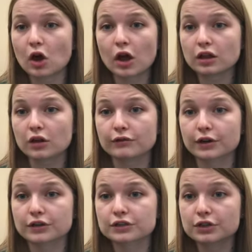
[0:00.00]
all
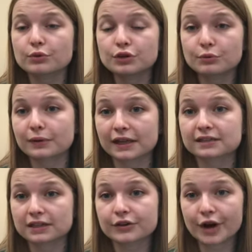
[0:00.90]
over so new plants
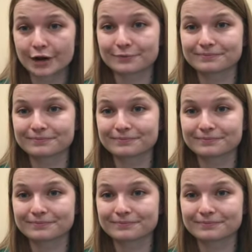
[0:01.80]
can grow.